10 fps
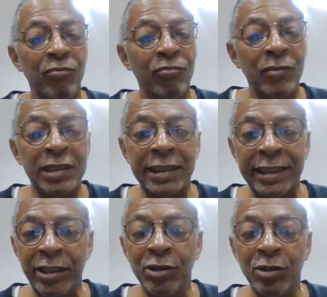
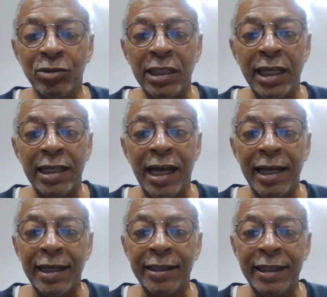Skills that
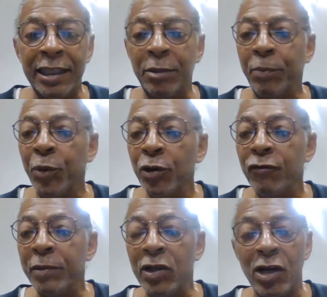I need
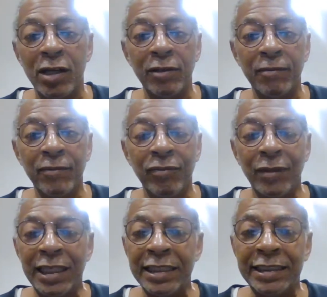improvement on
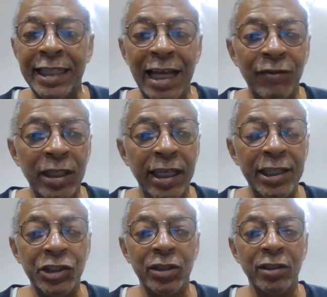is
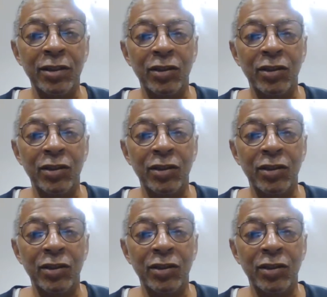navigation,